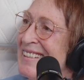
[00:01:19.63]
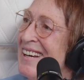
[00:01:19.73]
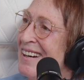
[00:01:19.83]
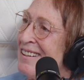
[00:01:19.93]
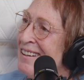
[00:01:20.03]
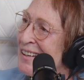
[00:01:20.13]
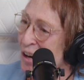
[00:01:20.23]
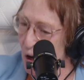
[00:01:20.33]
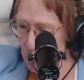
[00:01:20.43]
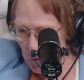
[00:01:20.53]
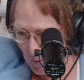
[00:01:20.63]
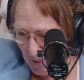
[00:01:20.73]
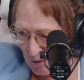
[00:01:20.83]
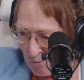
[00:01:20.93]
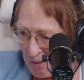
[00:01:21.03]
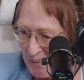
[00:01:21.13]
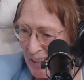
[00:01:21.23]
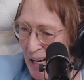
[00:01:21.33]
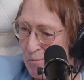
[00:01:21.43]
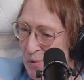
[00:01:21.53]
Yeah. He almost made a complete
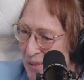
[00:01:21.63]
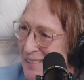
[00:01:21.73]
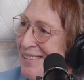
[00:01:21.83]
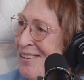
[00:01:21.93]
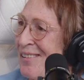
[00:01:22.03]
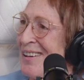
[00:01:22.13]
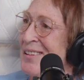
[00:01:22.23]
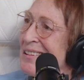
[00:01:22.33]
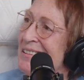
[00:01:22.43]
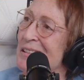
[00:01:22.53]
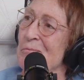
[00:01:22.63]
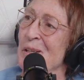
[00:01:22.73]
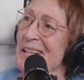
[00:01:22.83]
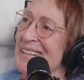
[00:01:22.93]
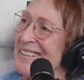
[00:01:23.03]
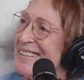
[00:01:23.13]
lap around the planet.